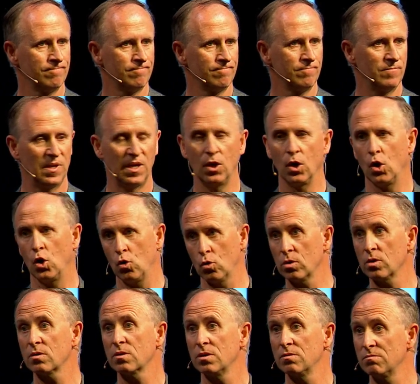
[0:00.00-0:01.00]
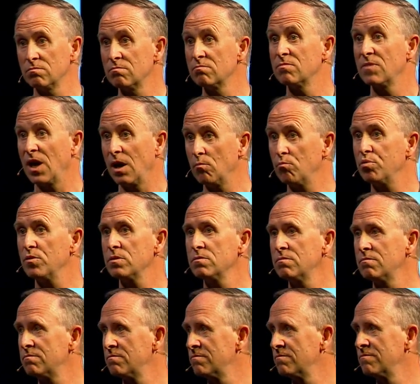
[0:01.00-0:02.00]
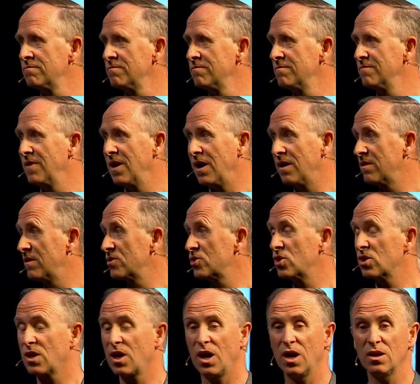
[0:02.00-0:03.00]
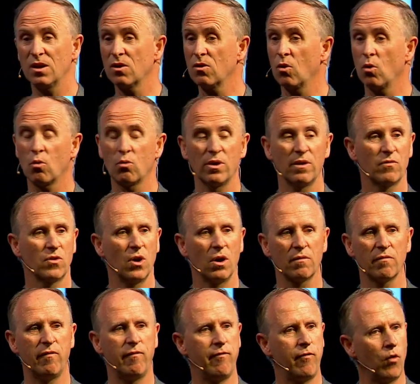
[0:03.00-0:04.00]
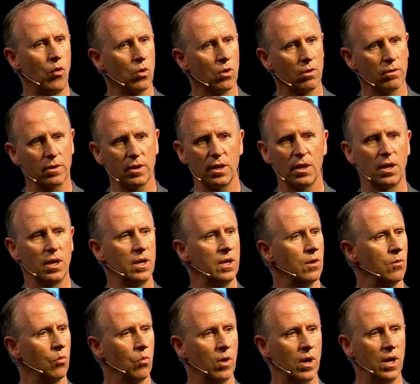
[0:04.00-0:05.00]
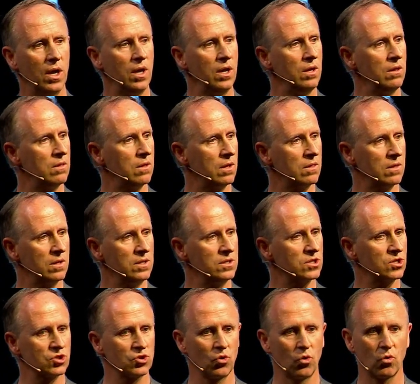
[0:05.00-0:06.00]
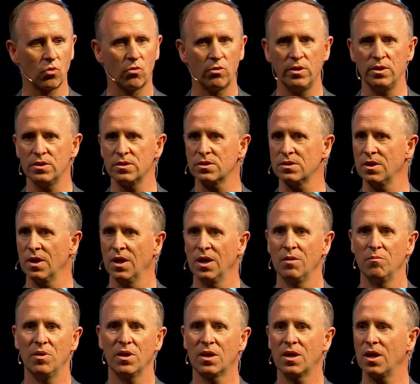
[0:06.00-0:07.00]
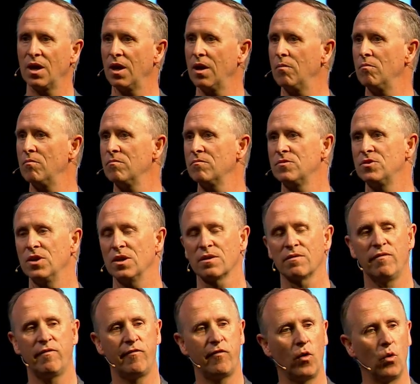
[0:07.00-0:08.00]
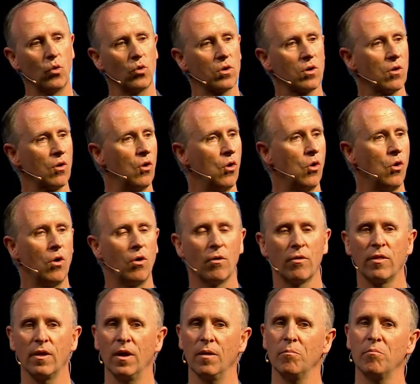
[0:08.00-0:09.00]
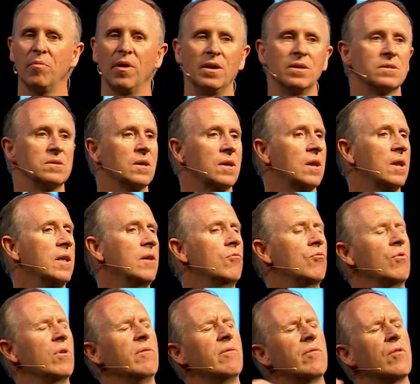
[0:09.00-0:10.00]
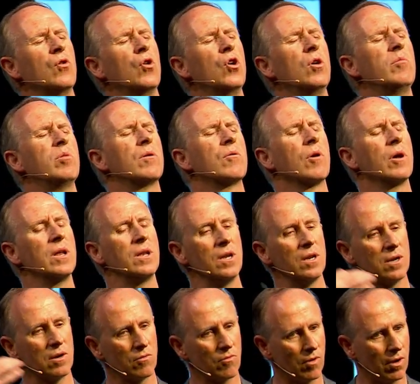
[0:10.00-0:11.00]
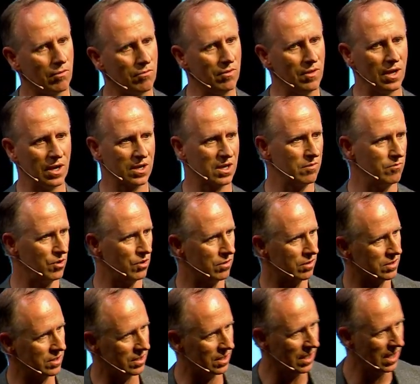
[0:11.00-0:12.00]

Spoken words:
The old temple had the Shekinah glory of God fall on it in a way that these stories became just folklore that basically reverberated around their community.